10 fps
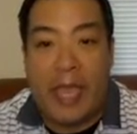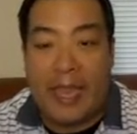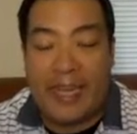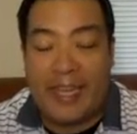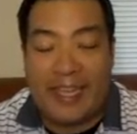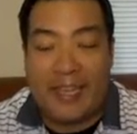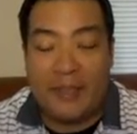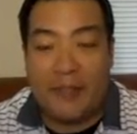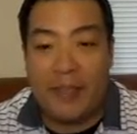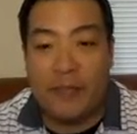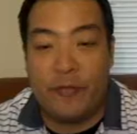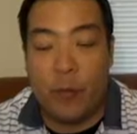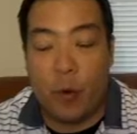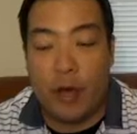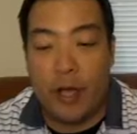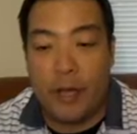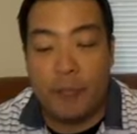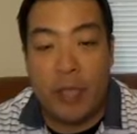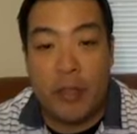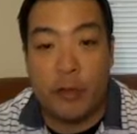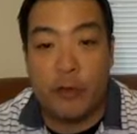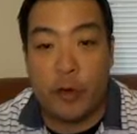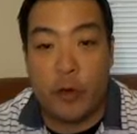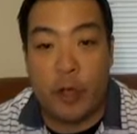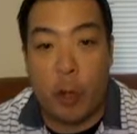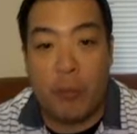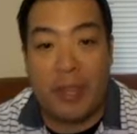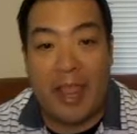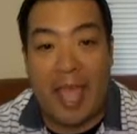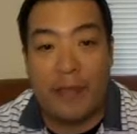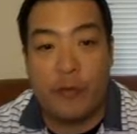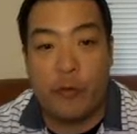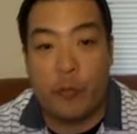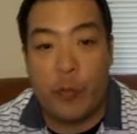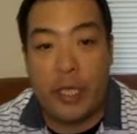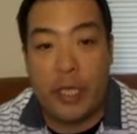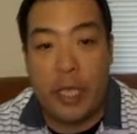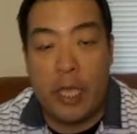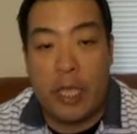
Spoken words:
any DFS for the Zurich Open last week.